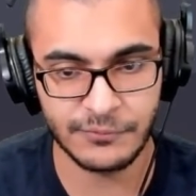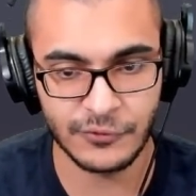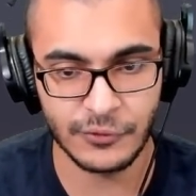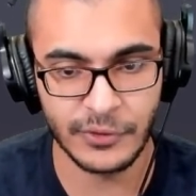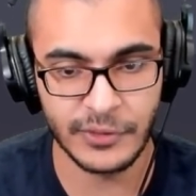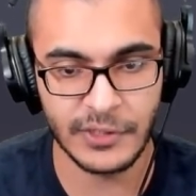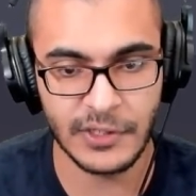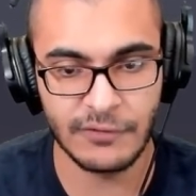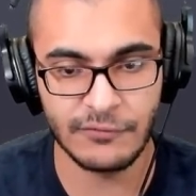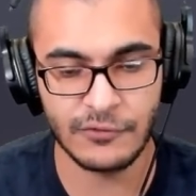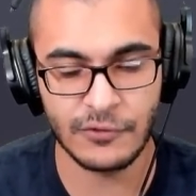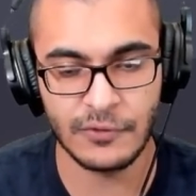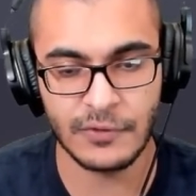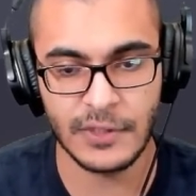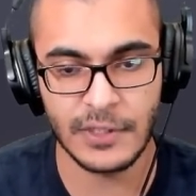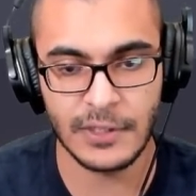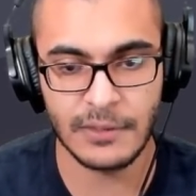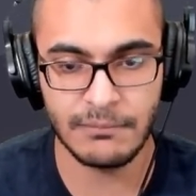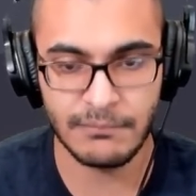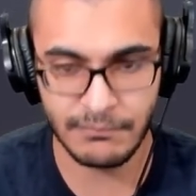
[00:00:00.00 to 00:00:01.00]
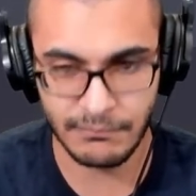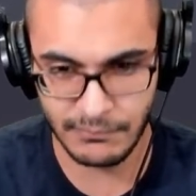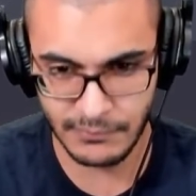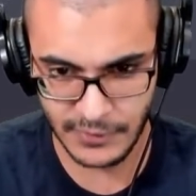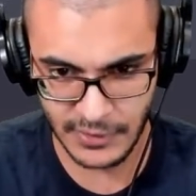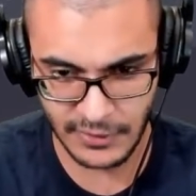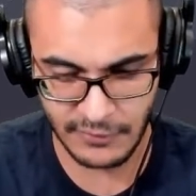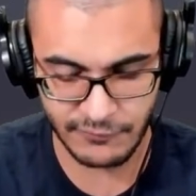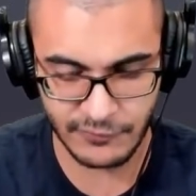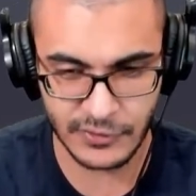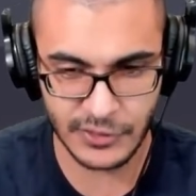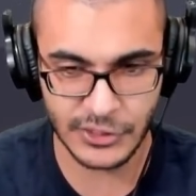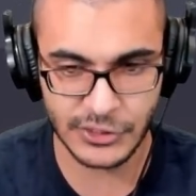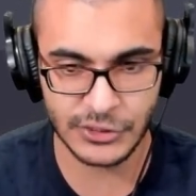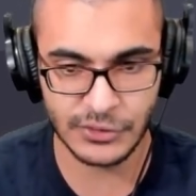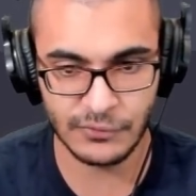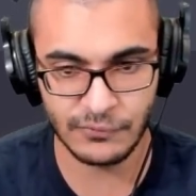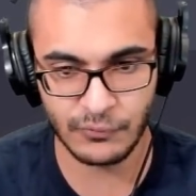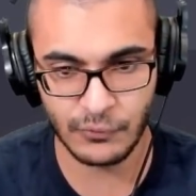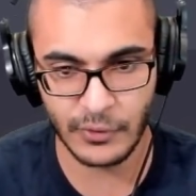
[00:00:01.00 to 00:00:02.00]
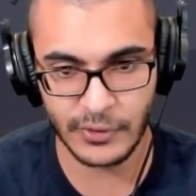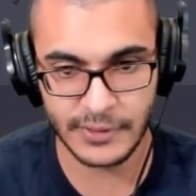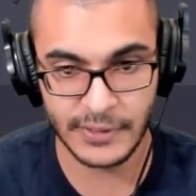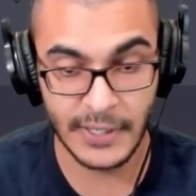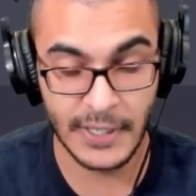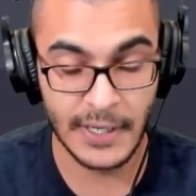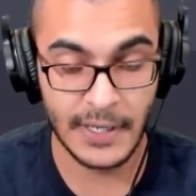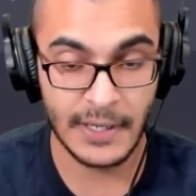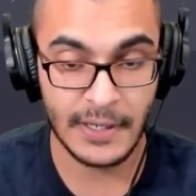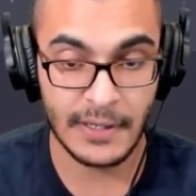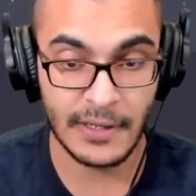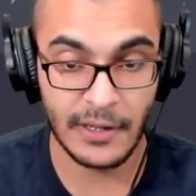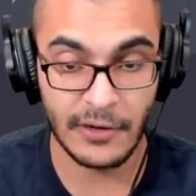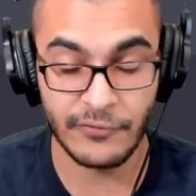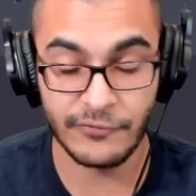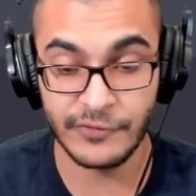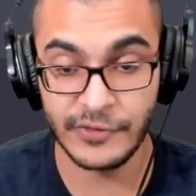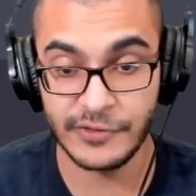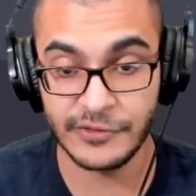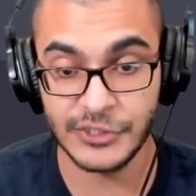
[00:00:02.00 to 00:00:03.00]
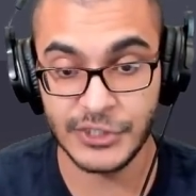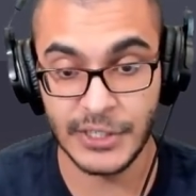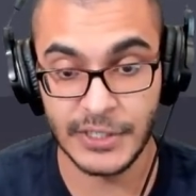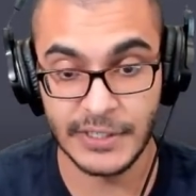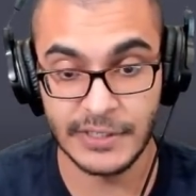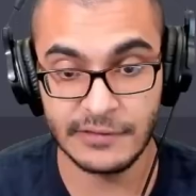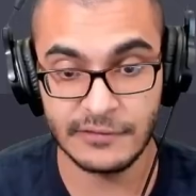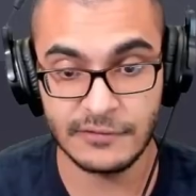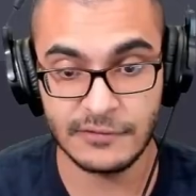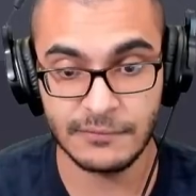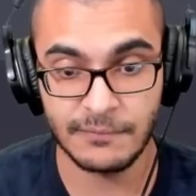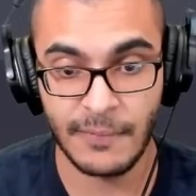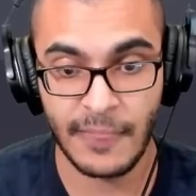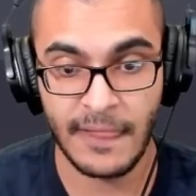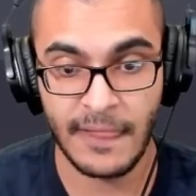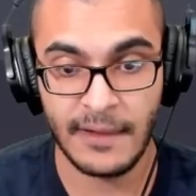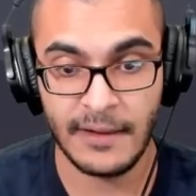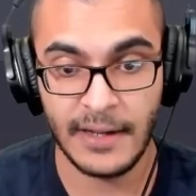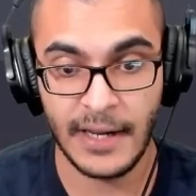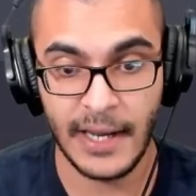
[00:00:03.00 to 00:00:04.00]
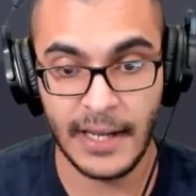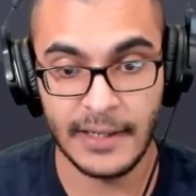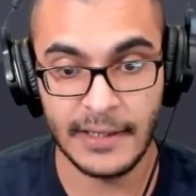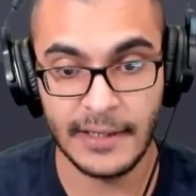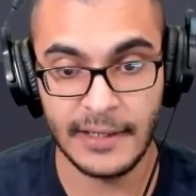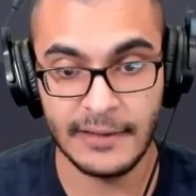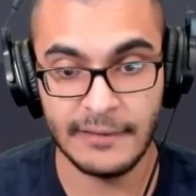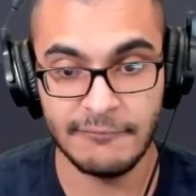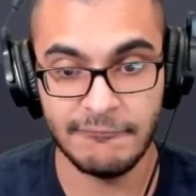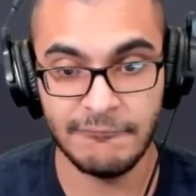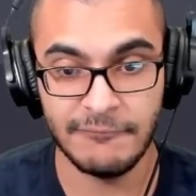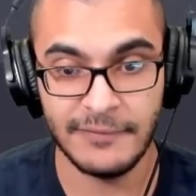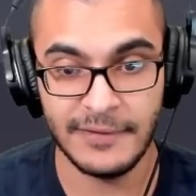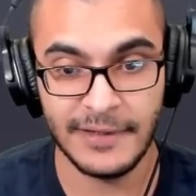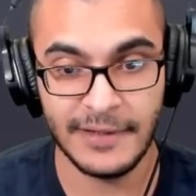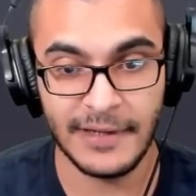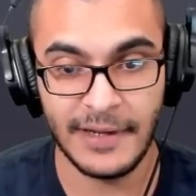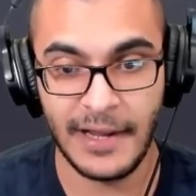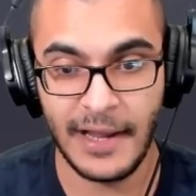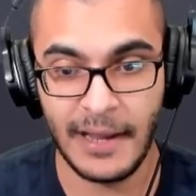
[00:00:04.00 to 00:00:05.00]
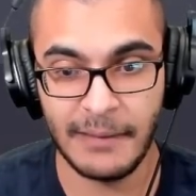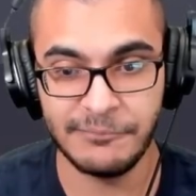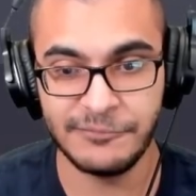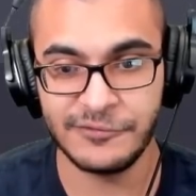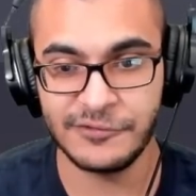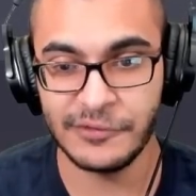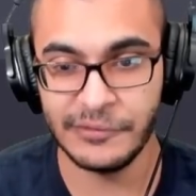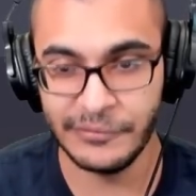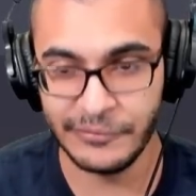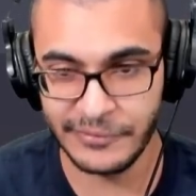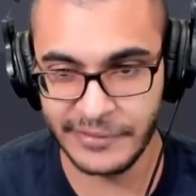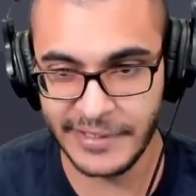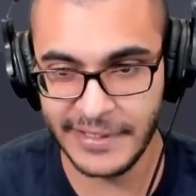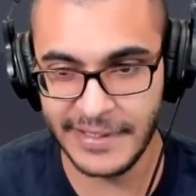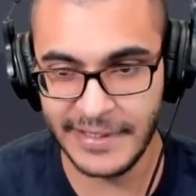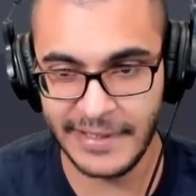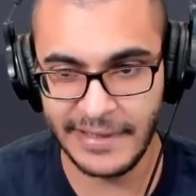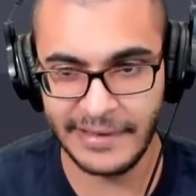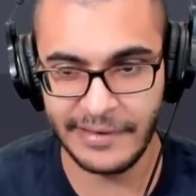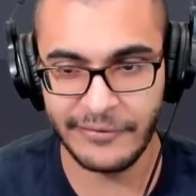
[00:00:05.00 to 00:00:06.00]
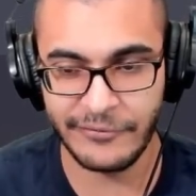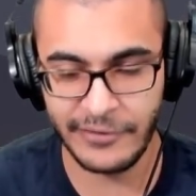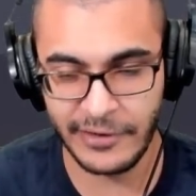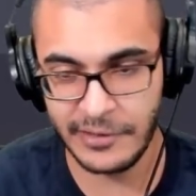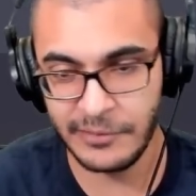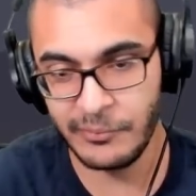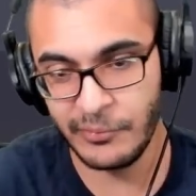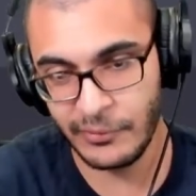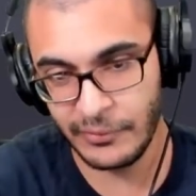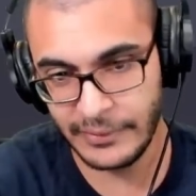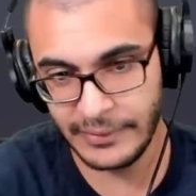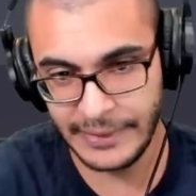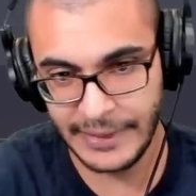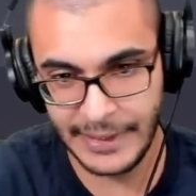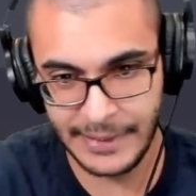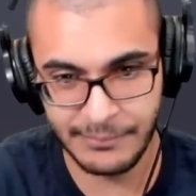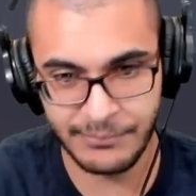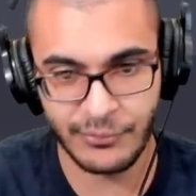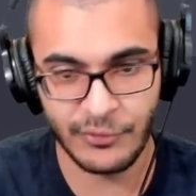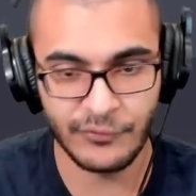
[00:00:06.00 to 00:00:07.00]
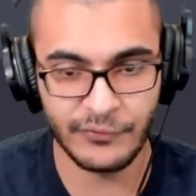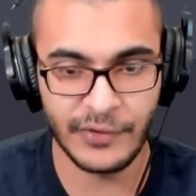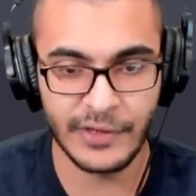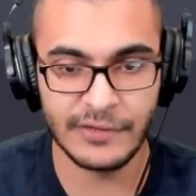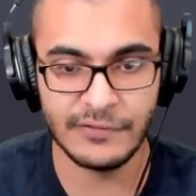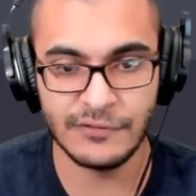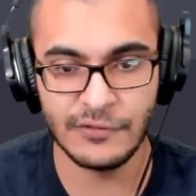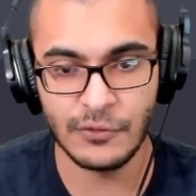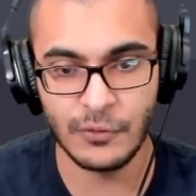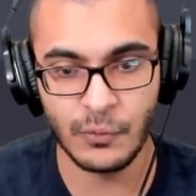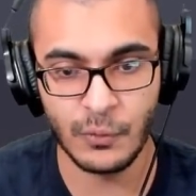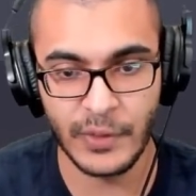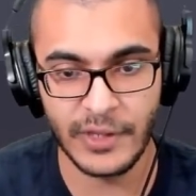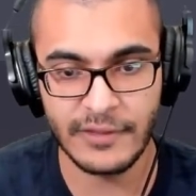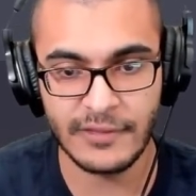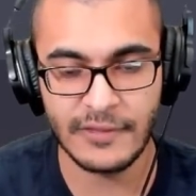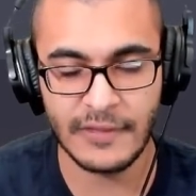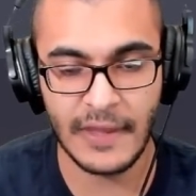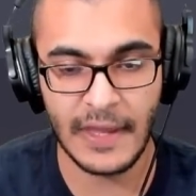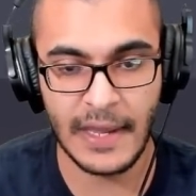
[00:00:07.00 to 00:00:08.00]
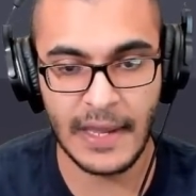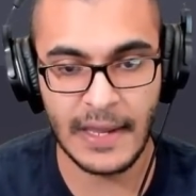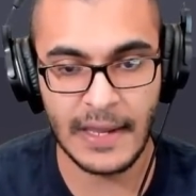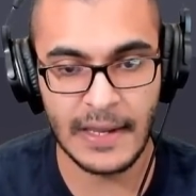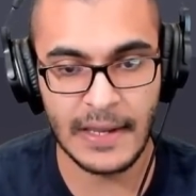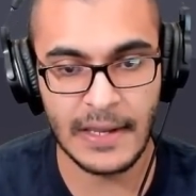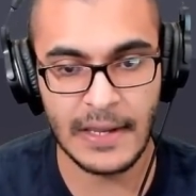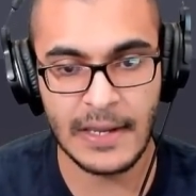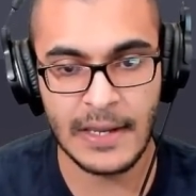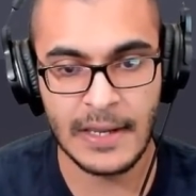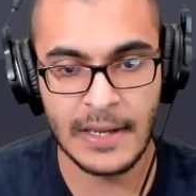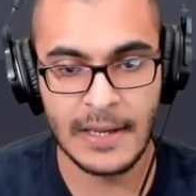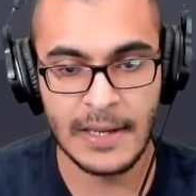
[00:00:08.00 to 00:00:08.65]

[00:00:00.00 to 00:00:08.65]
So it gives you the definition of what a reverse shell is, and then absolutely incredible, it provides you with a